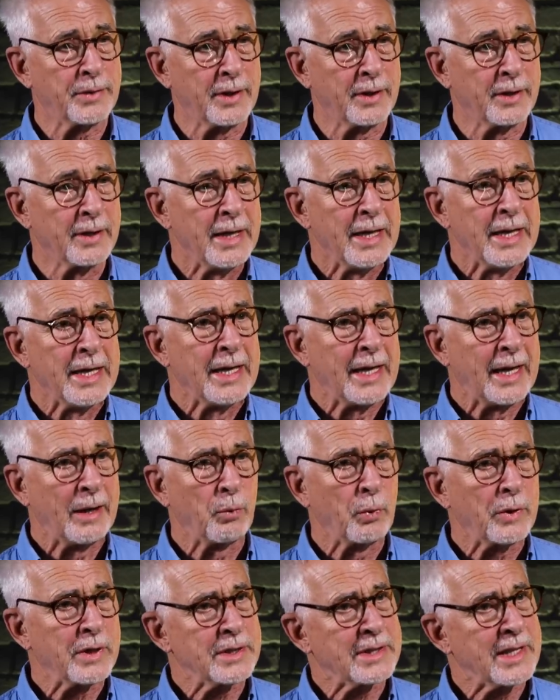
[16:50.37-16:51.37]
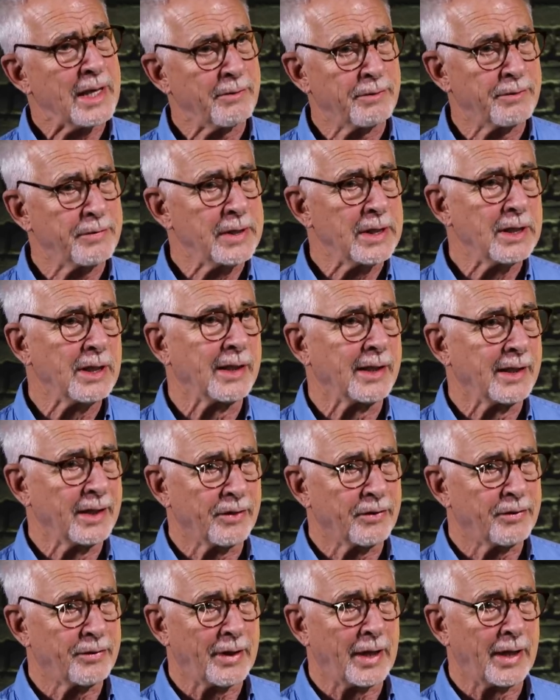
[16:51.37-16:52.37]
And, and what is that feeling
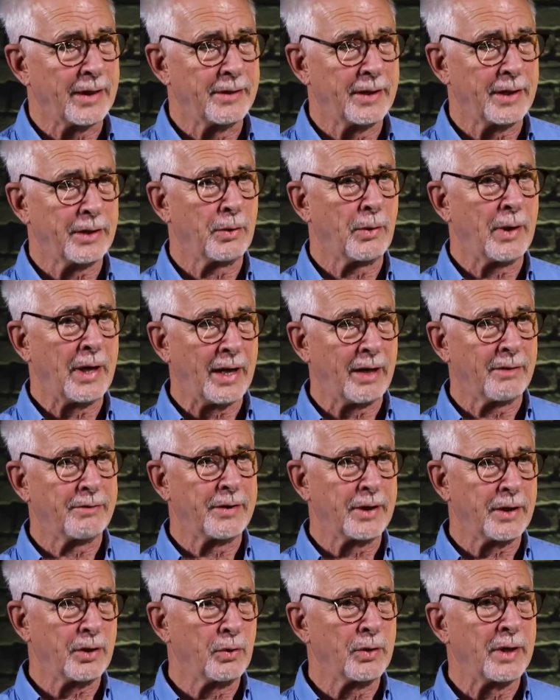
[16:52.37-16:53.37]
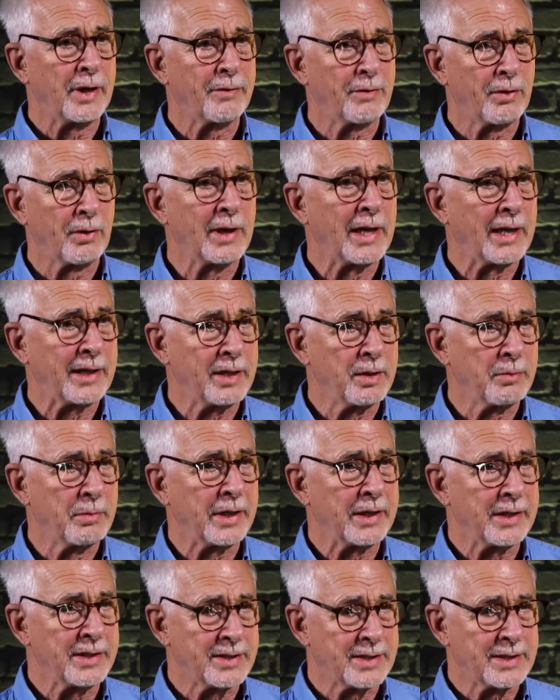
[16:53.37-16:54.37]
inside that you have that you never let
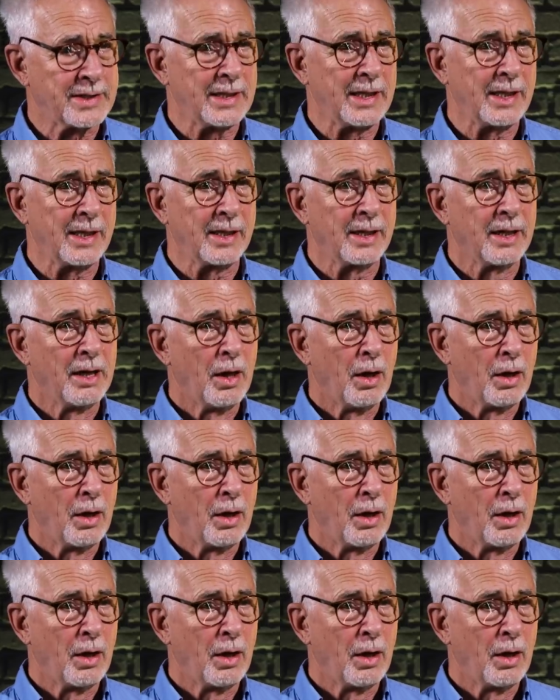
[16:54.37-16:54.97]
anybody see?